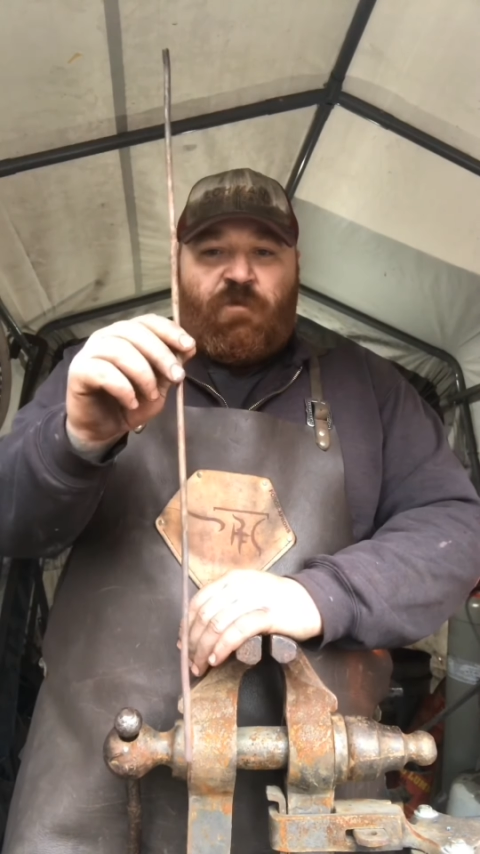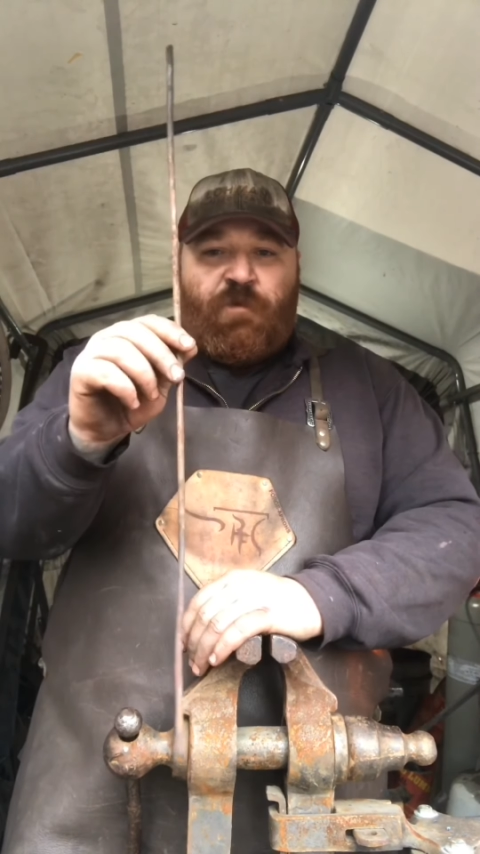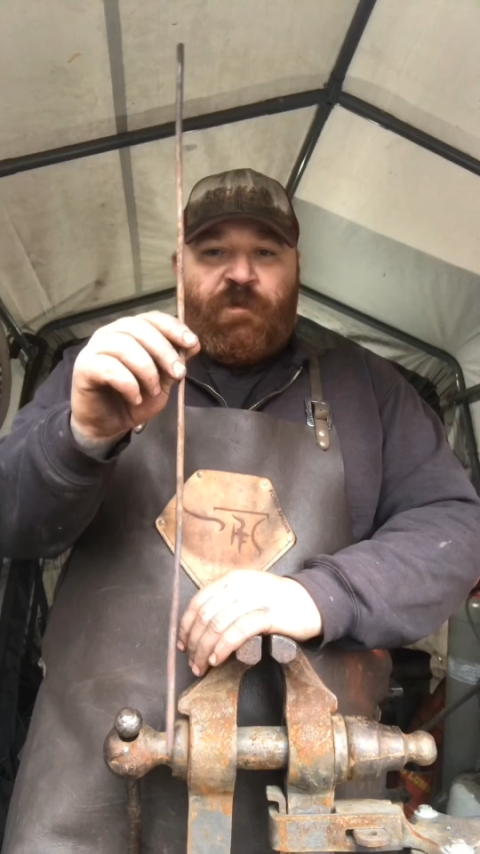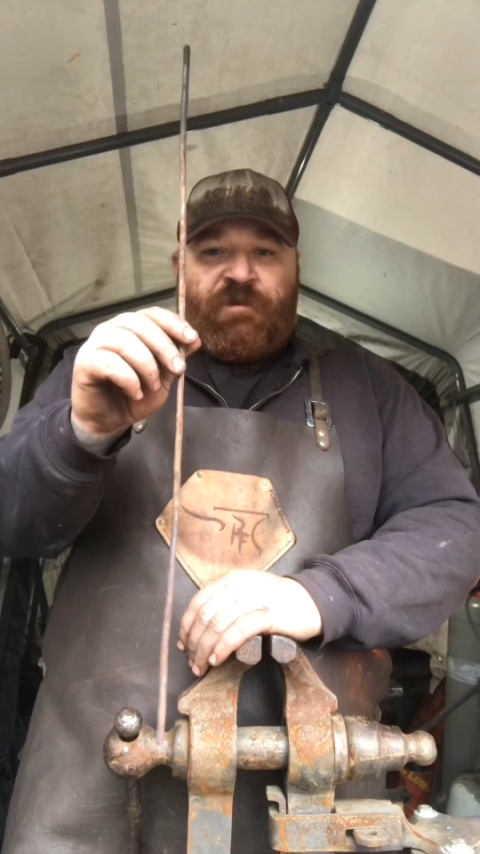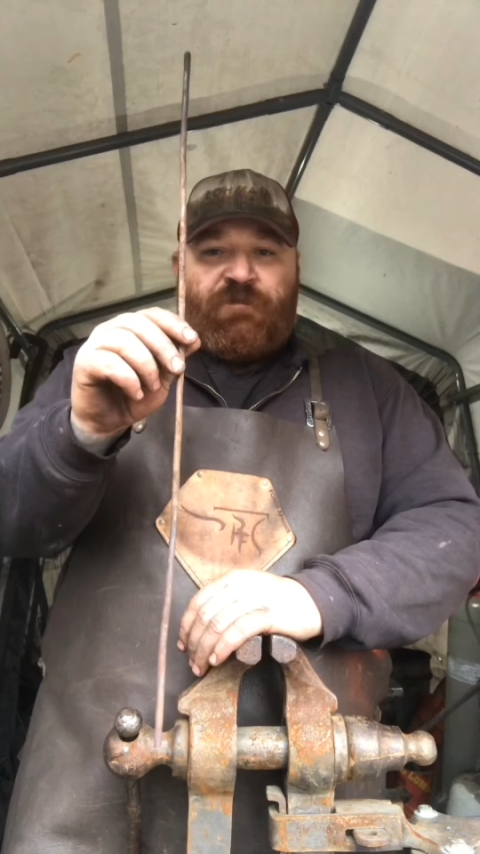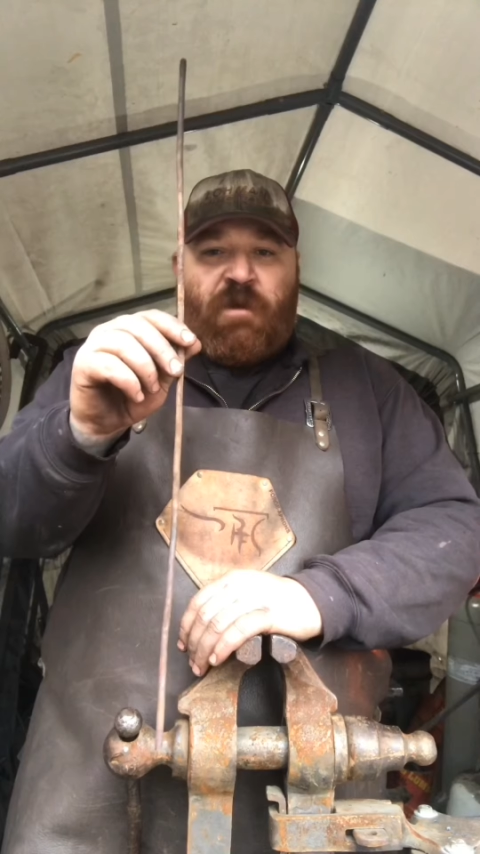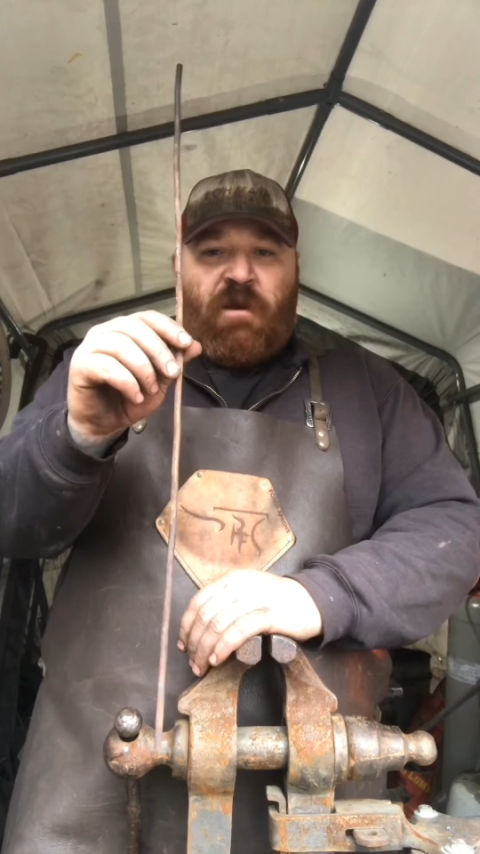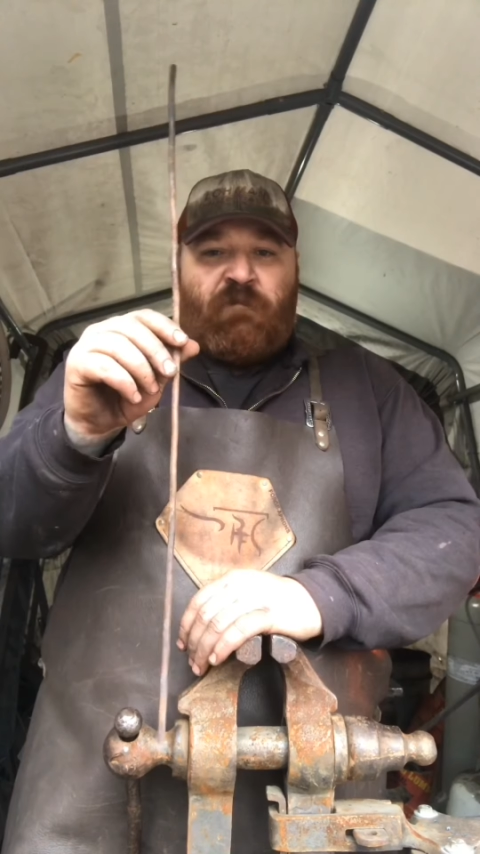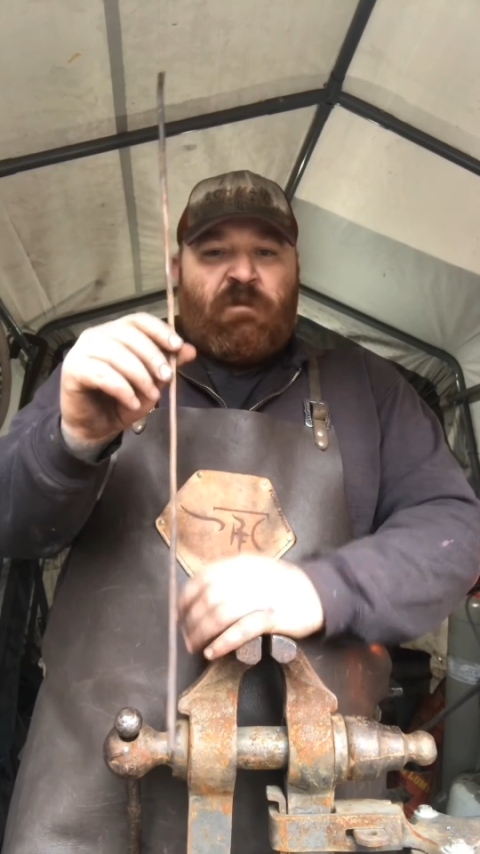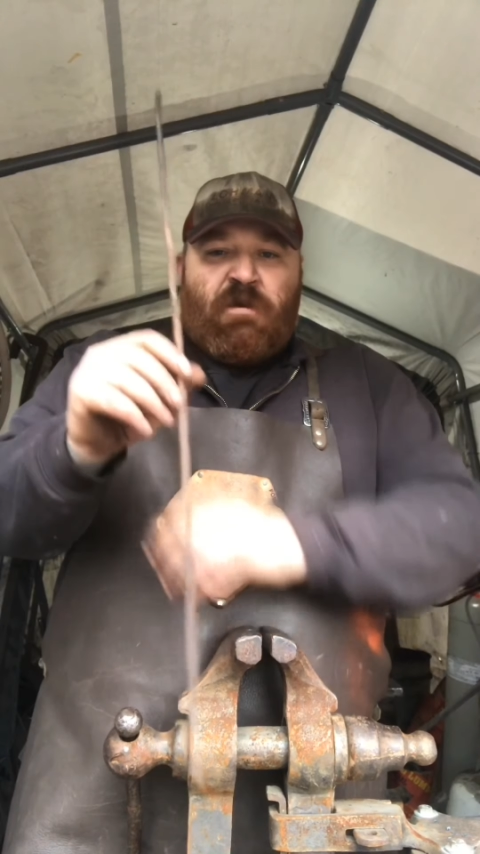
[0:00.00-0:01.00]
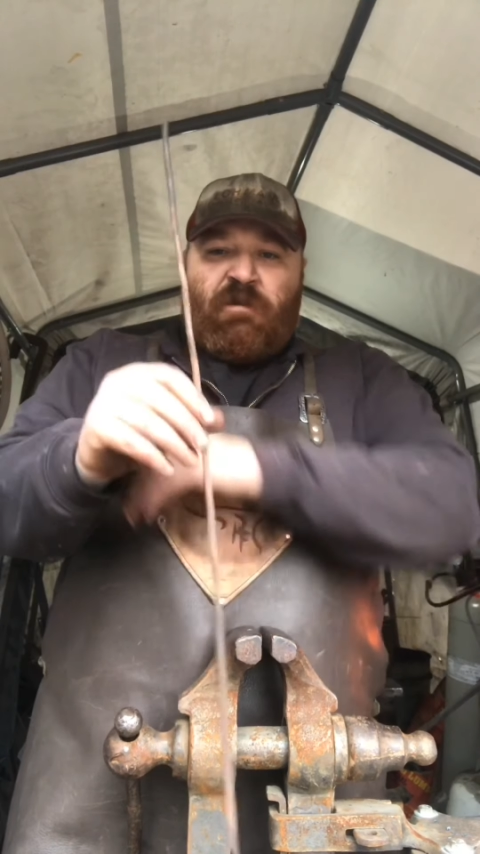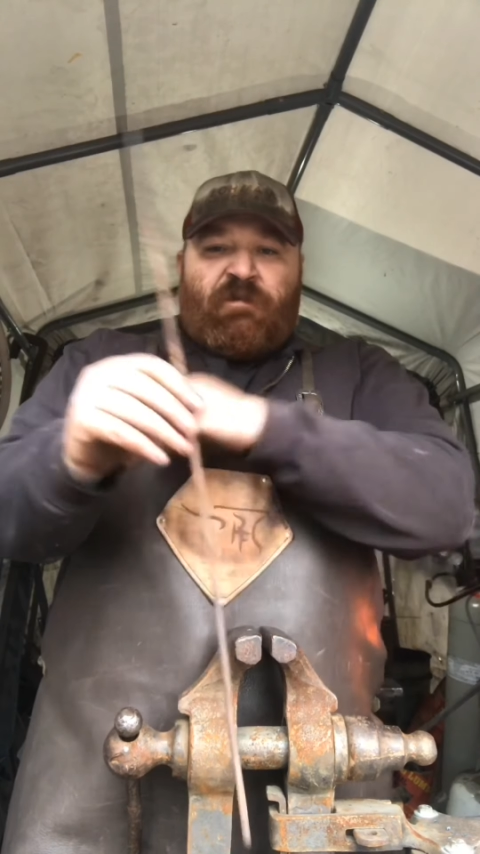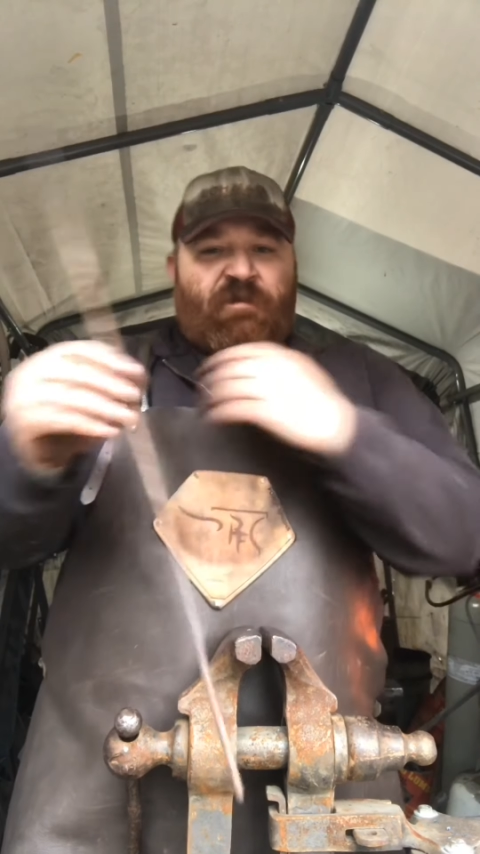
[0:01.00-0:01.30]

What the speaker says: 1/4 inch round.